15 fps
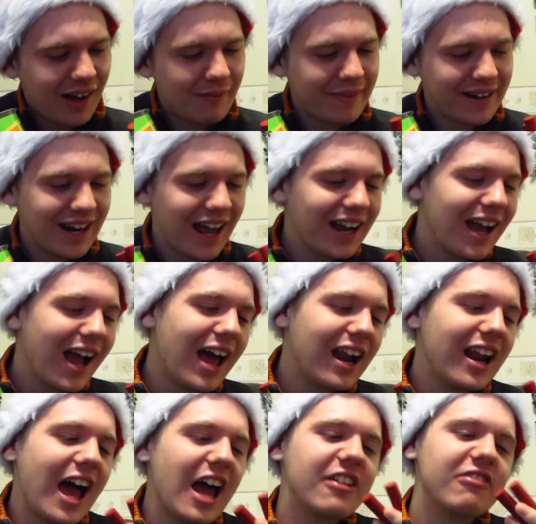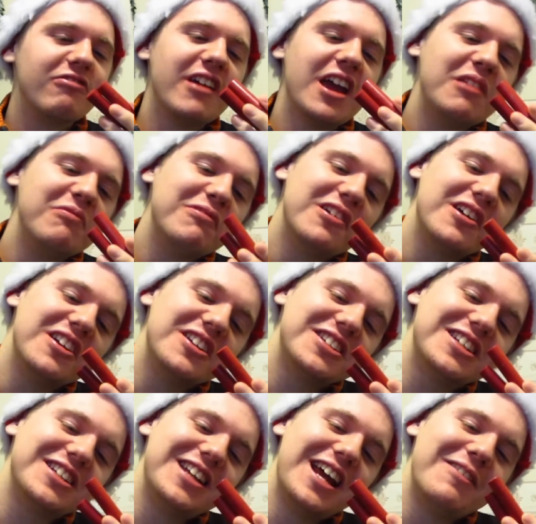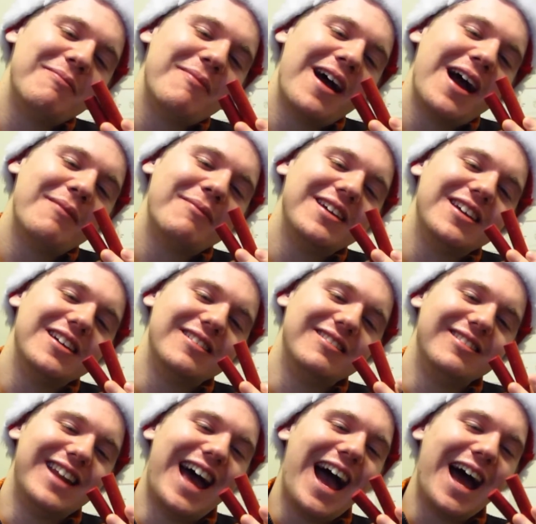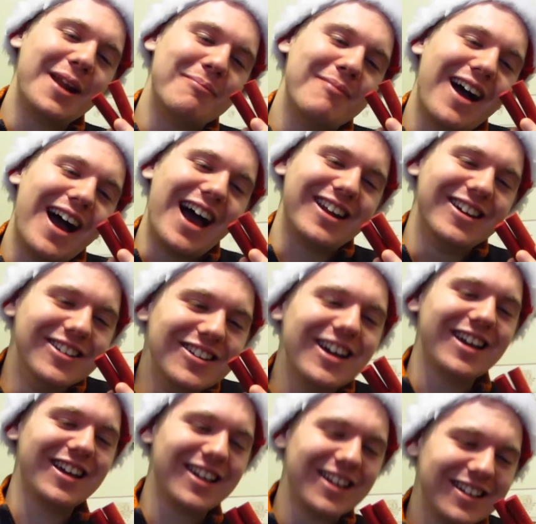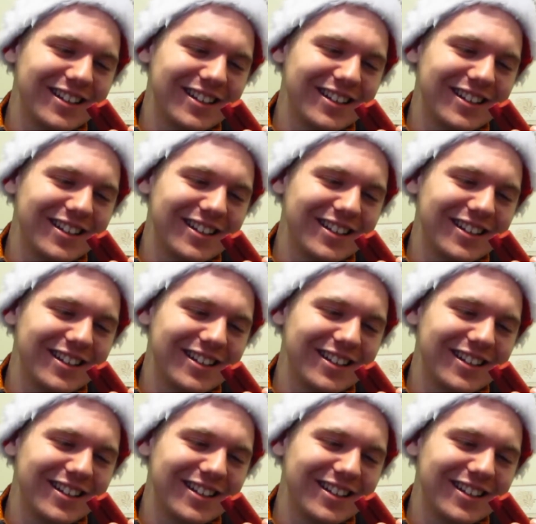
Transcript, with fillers: I mean, I kind of like the red ones because they remind me of dynamite.